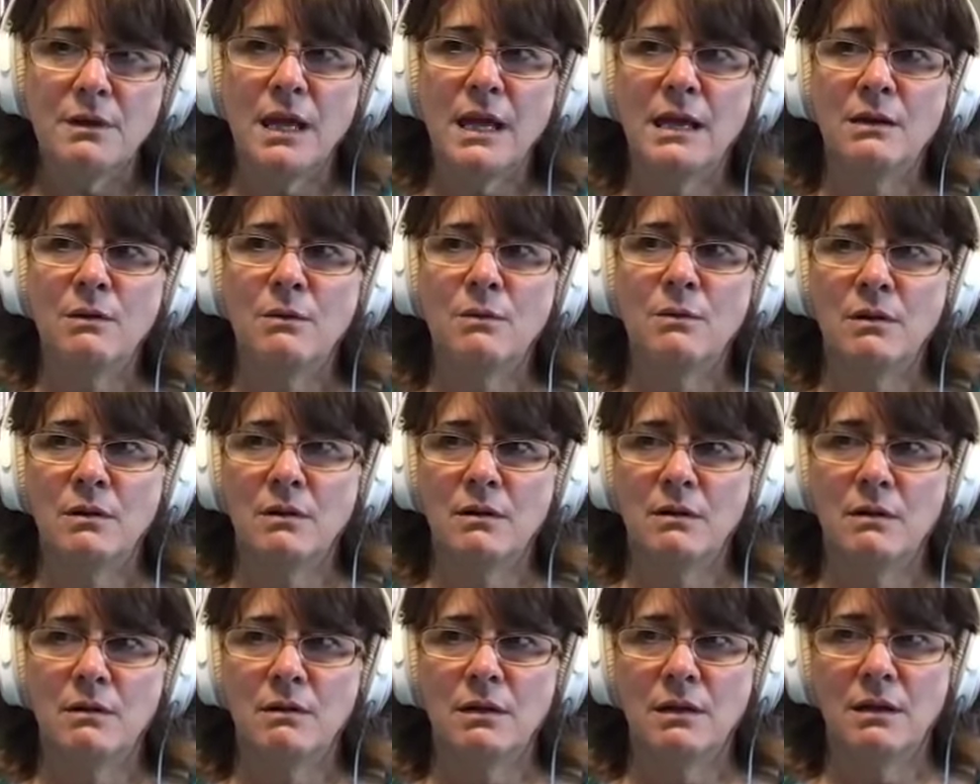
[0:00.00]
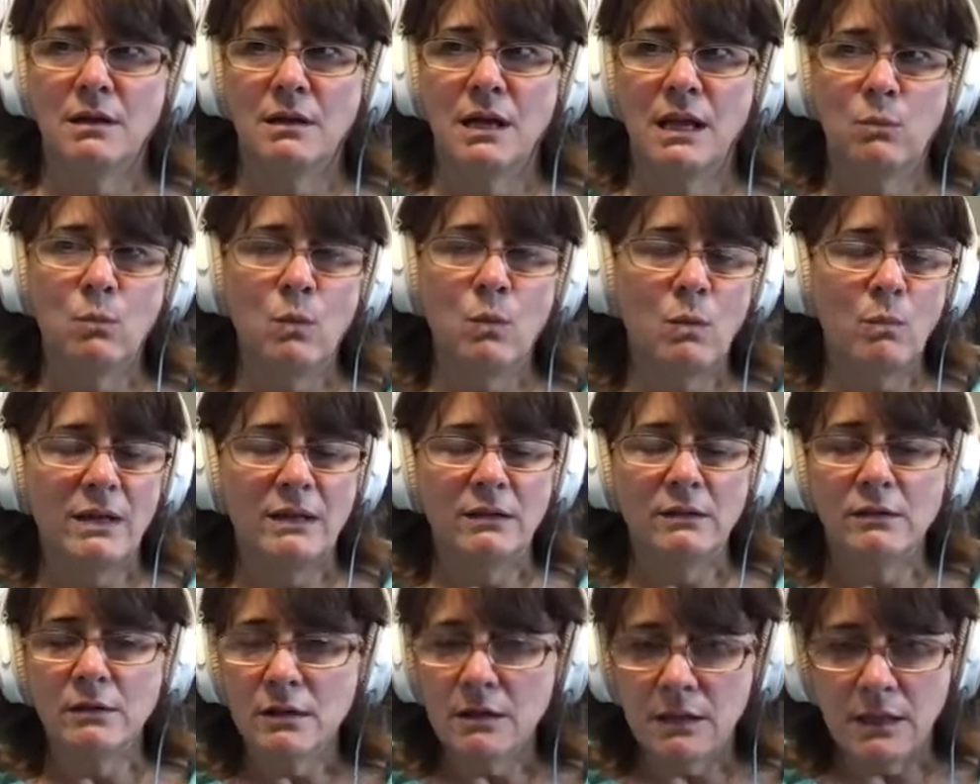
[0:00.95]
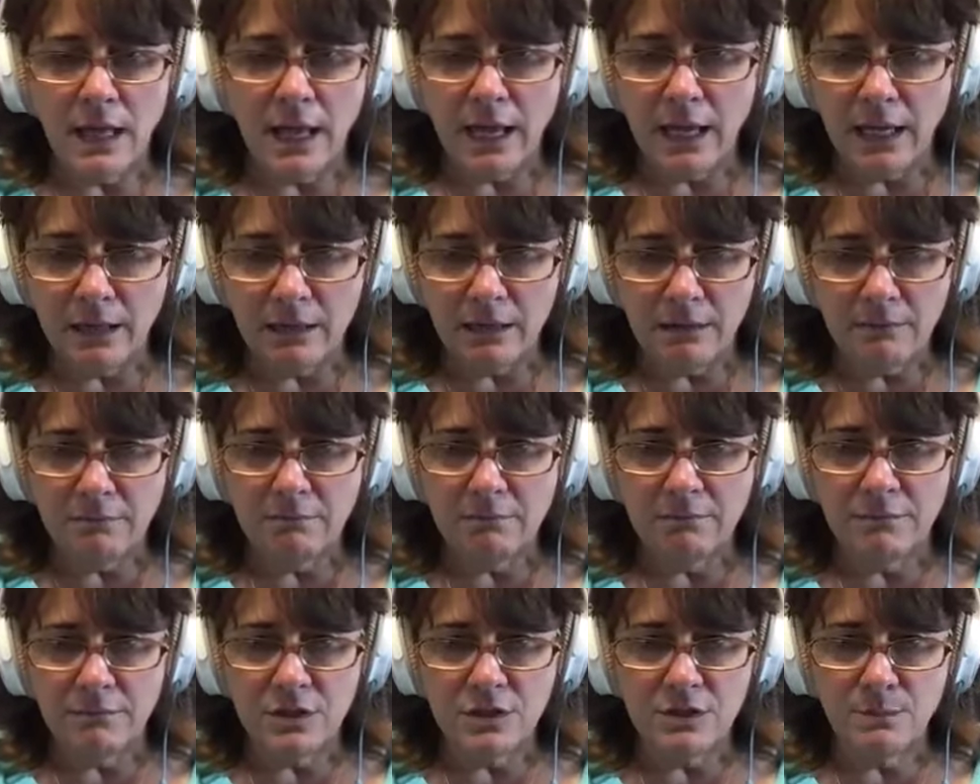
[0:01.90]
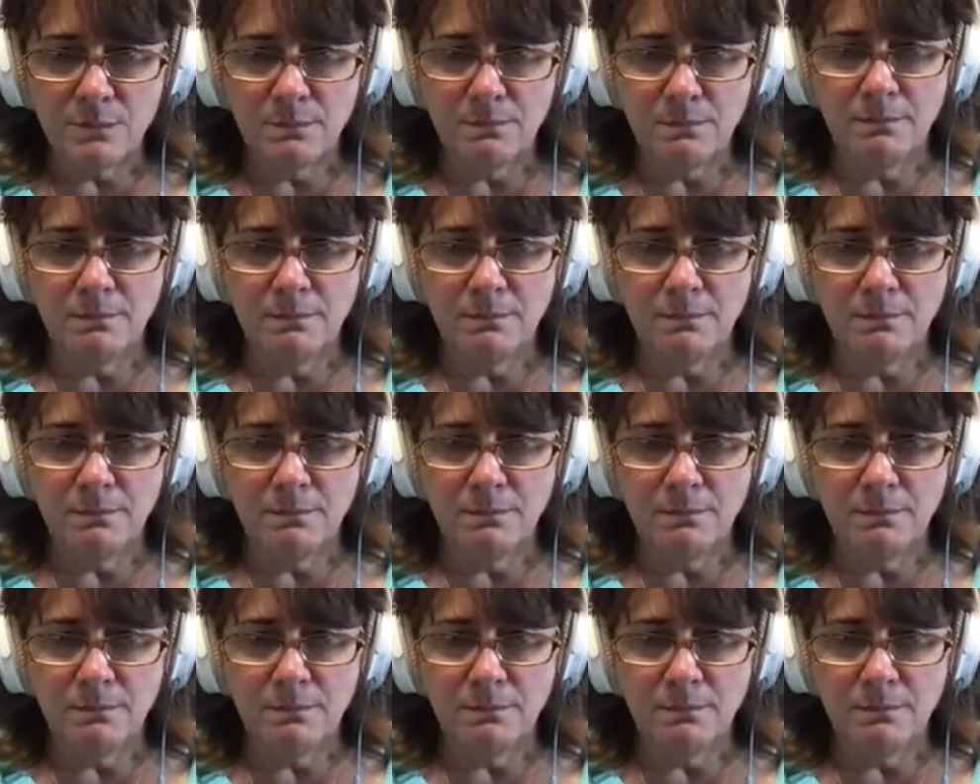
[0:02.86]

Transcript: and and what we look like mm-hmm. just